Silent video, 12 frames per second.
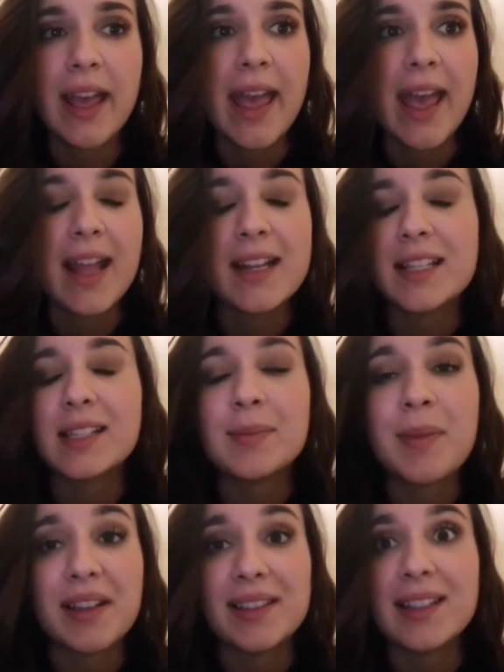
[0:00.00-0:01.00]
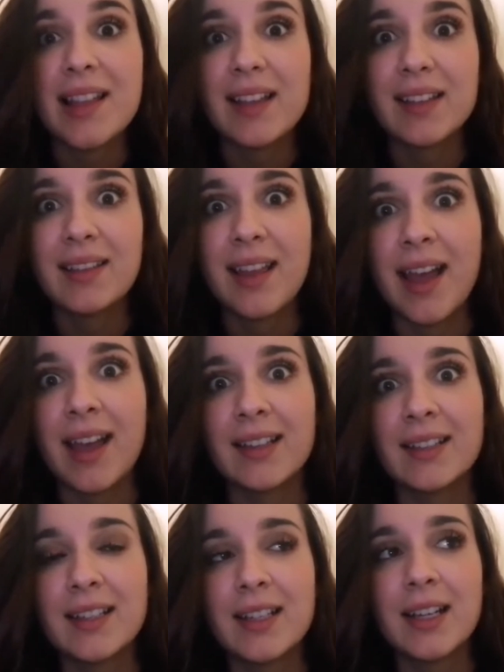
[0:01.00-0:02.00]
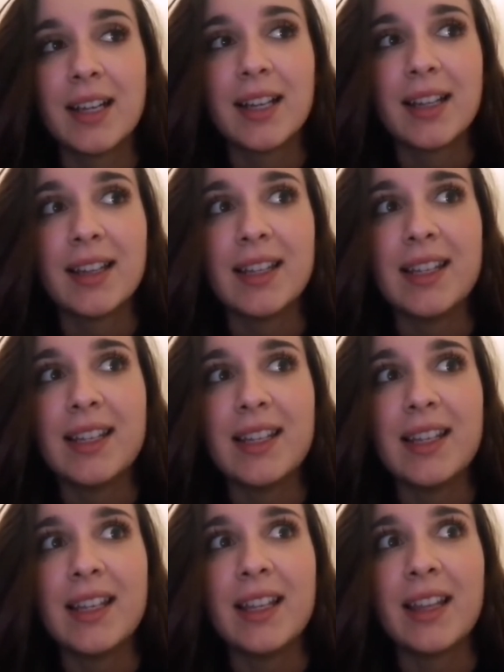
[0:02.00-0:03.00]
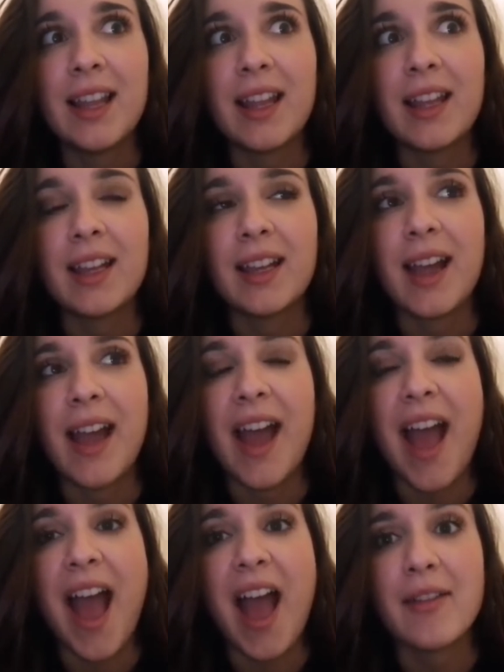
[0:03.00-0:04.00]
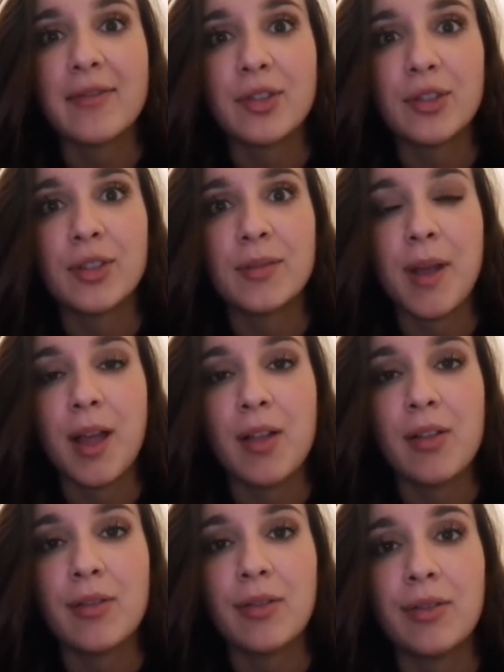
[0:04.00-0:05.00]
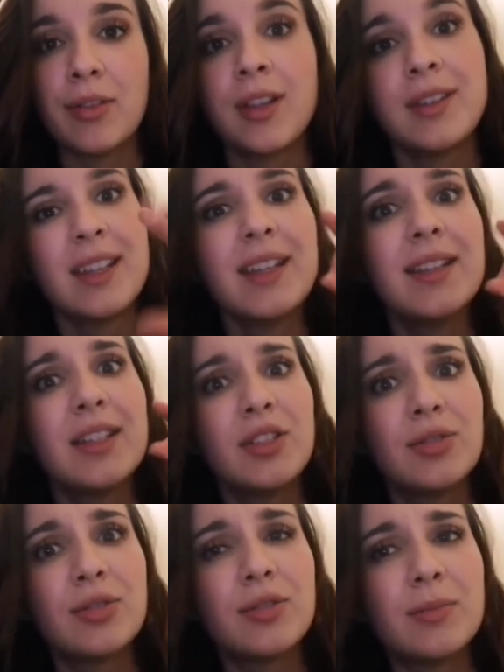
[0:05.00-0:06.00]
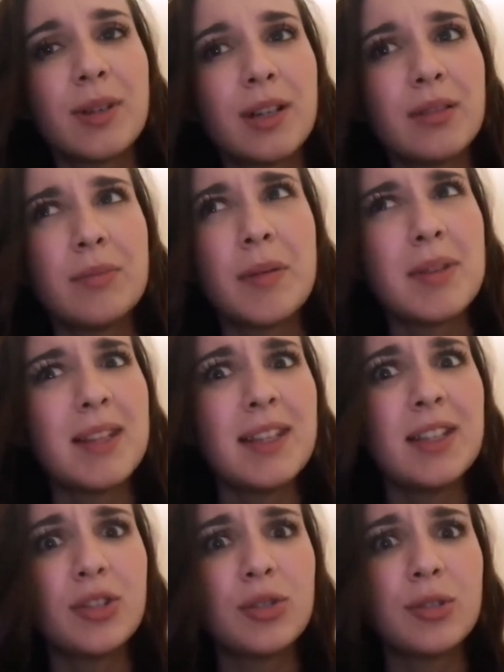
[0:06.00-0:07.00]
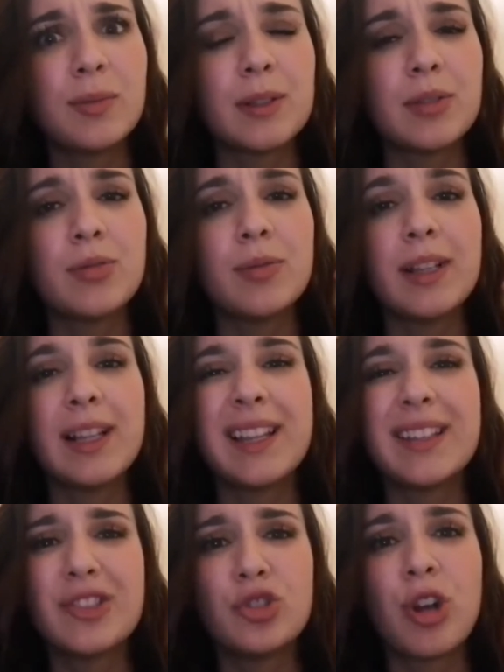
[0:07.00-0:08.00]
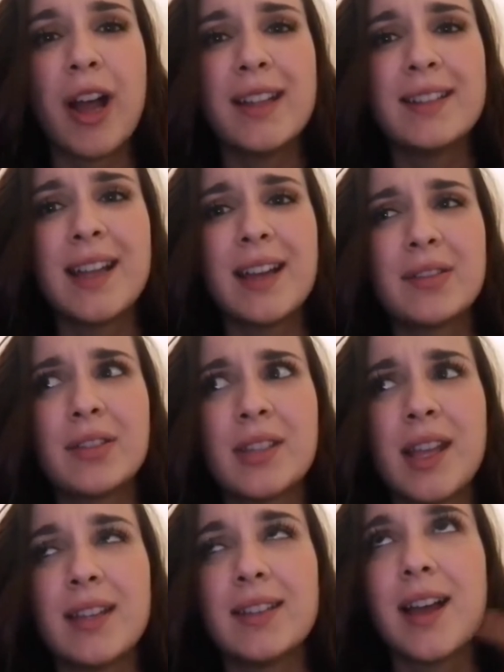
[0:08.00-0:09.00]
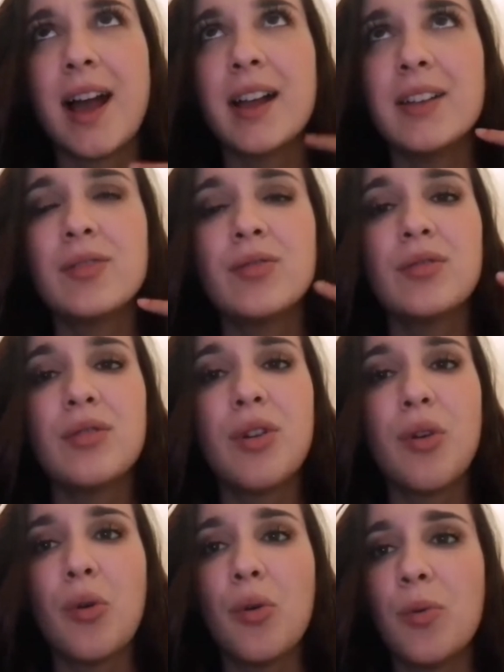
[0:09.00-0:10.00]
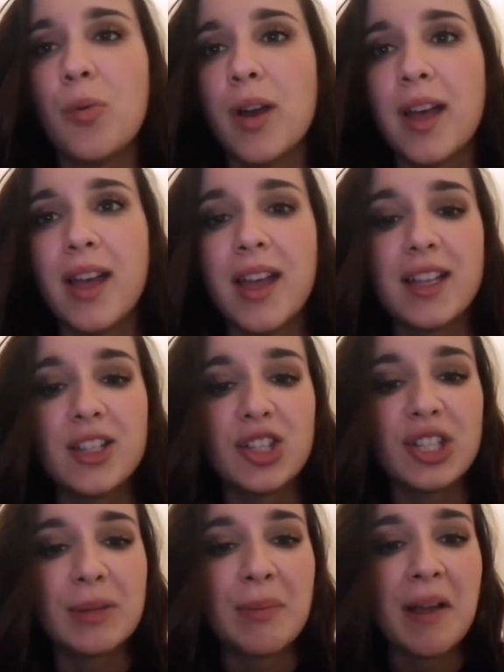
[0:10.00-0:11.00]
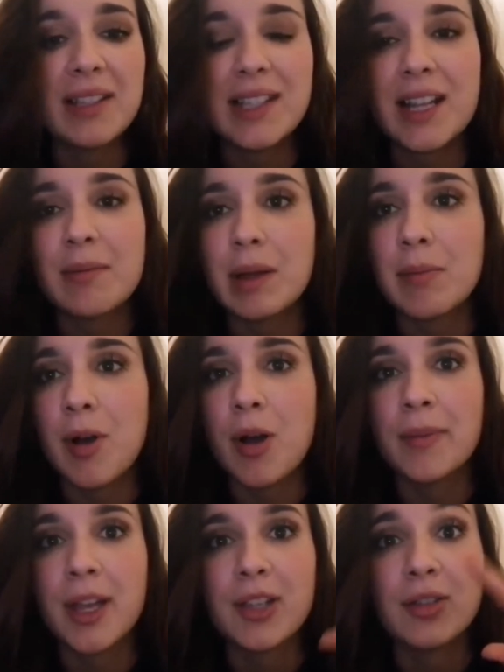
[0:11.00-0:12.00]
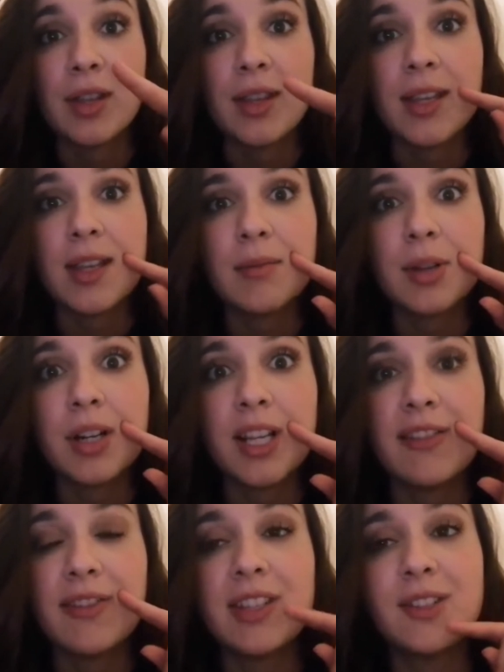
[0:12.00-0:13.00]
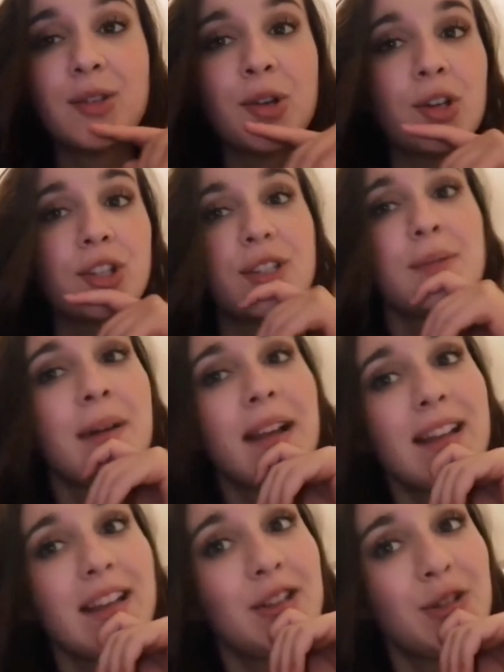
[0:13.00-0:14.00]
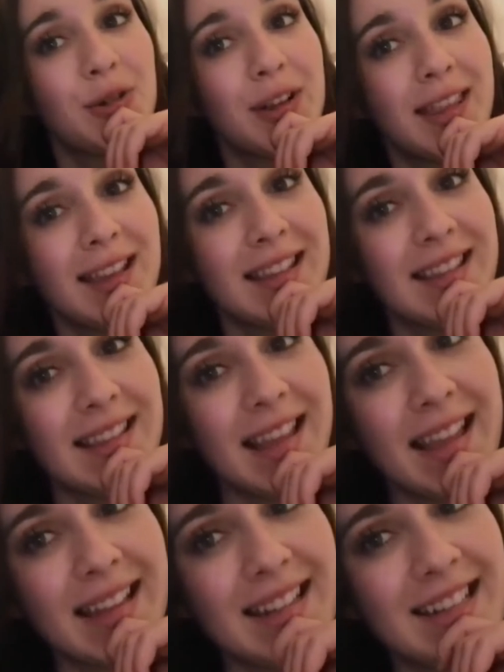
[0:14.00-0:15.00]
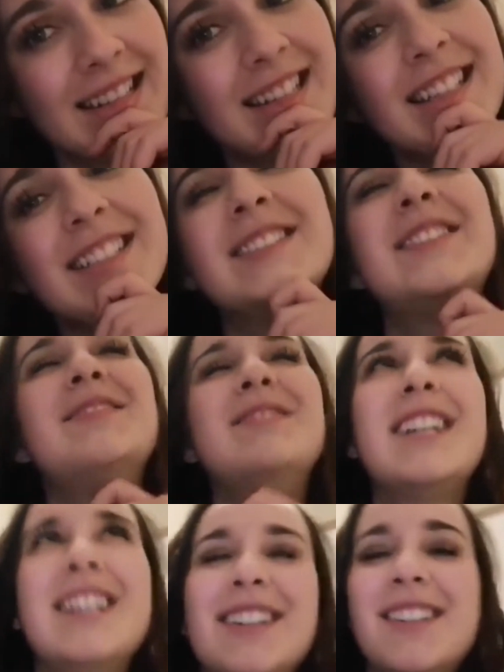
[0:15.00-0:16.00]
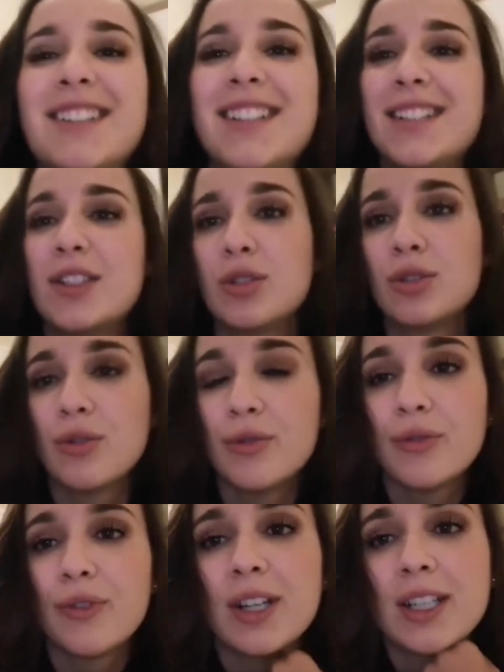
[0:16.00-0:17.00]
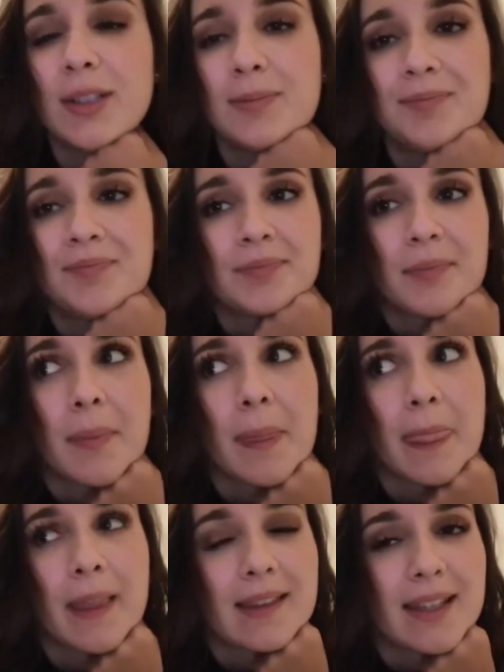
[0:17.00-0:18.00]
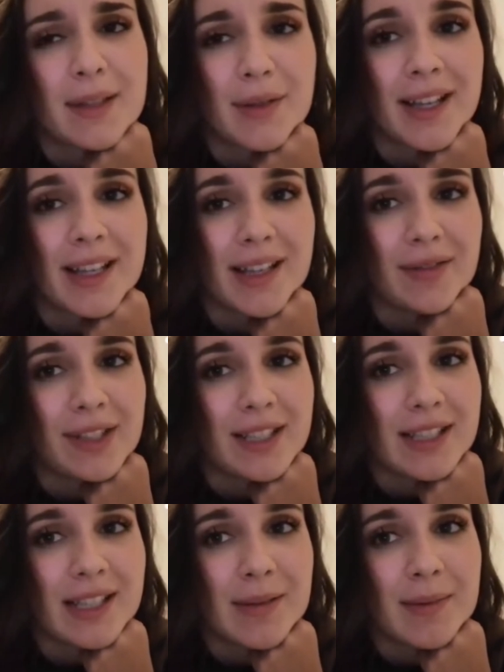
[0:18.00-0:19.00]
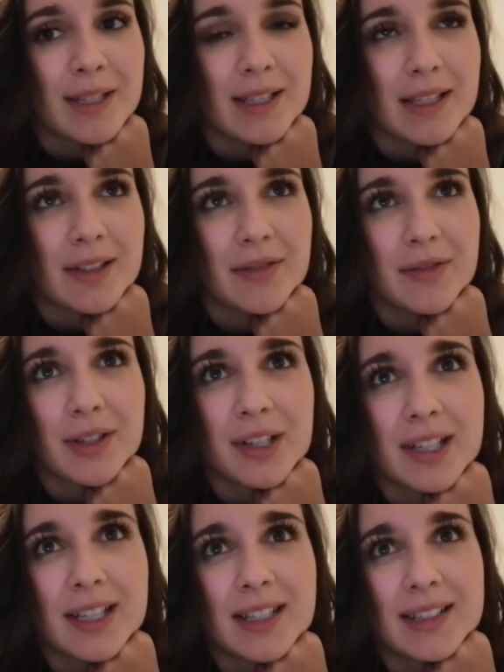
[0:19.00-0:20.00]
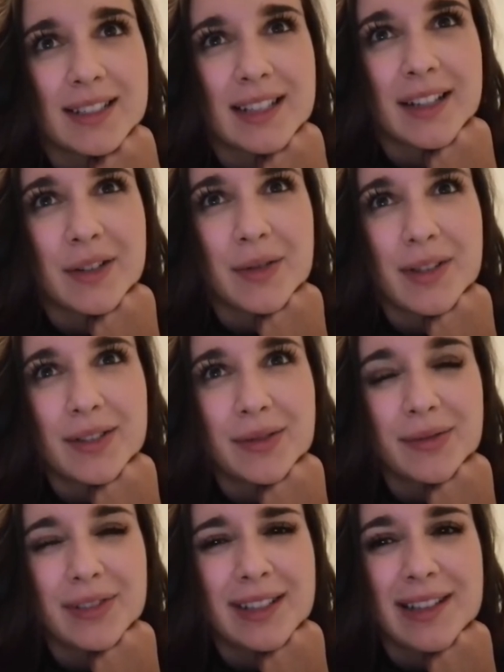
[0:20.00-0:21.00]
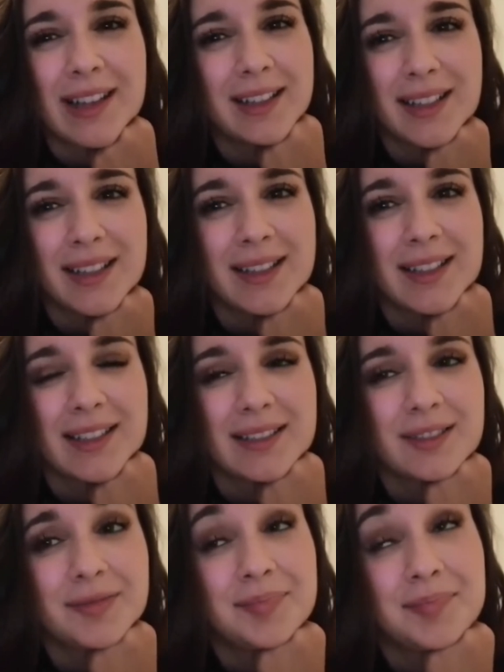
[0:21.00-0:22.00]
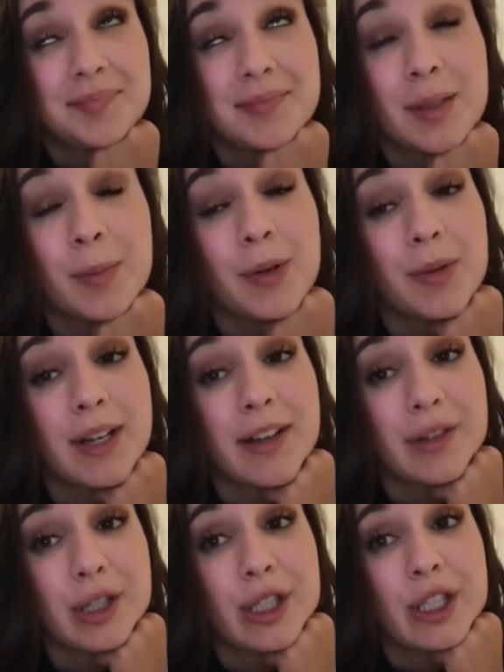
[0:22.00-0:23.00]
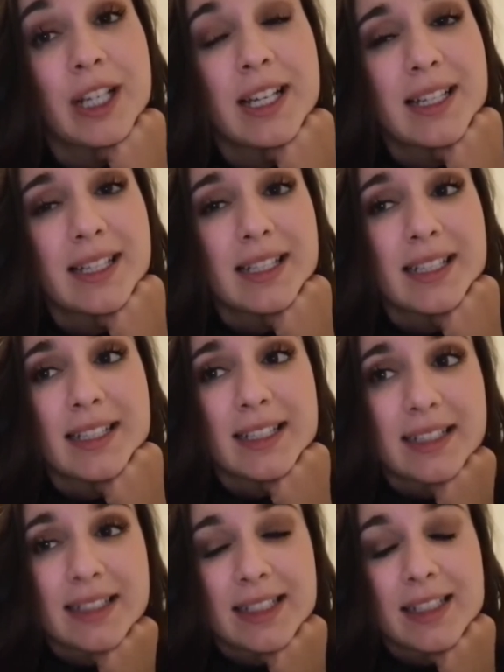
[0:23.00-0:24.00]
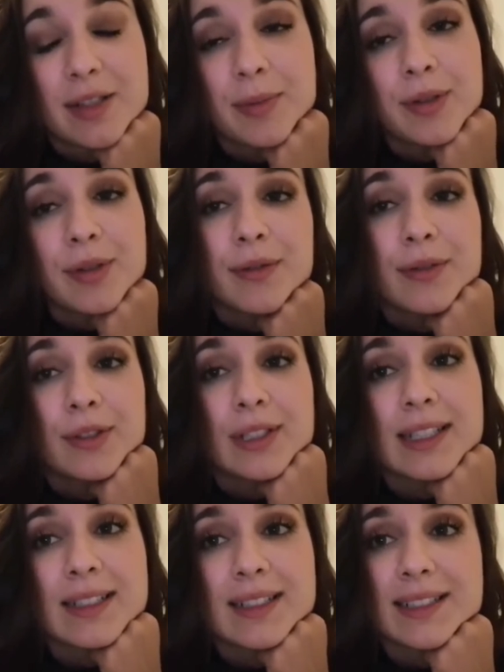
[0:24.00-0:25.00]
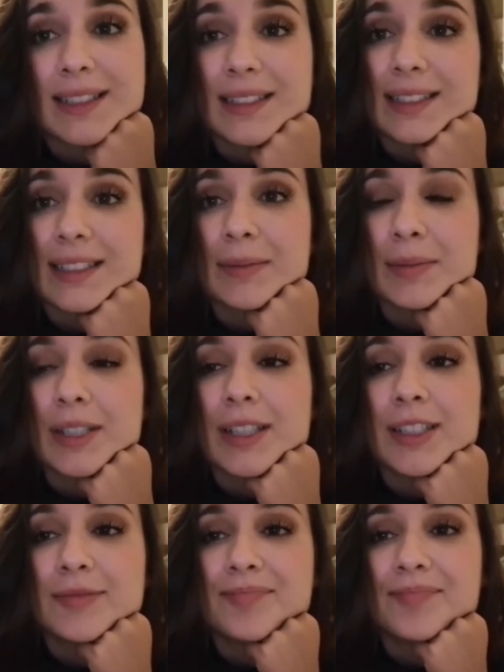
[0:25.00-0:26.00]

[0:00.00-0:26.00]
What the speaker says: And it smells like that. The, like, after smell. Not the initial smell. Maybe the initial smell too, but like the dried down scent. I don't know. Just smells like my mom. So I think I'm going to give this to her. She might enjoy that scent. Oh my god, it's so funny. That's why I can't really see myself wearing it, because I know I don't really like that scent. But whatever. Still a beautiful scent at the same time.